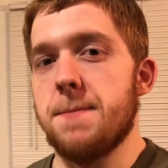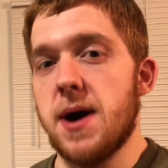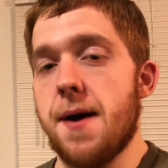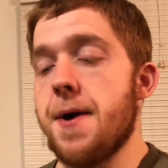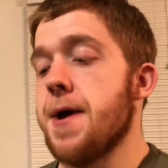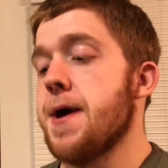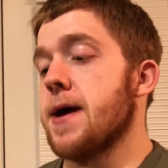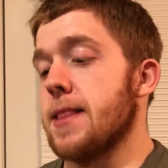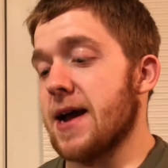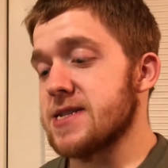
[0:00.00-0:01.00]
But
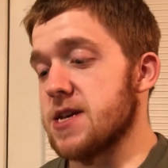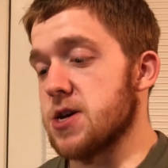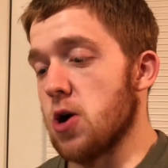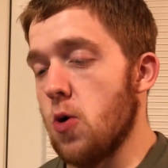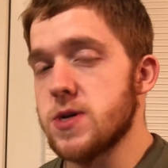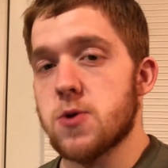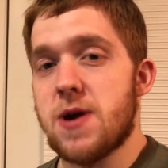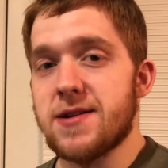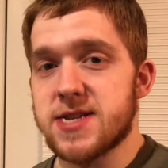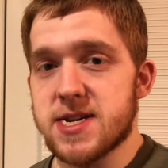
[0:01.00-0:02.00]
like I said, the goal was
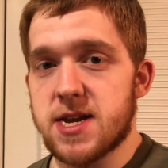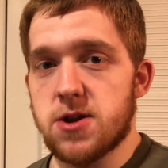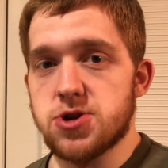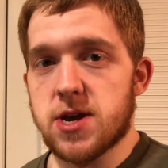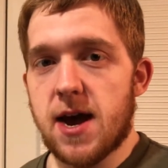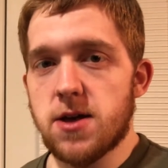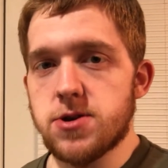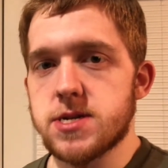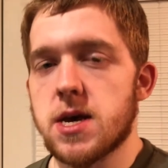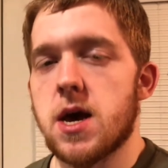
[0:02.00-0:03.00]
around 1,600
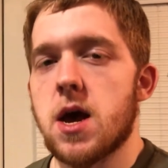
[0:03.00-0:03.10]
calories.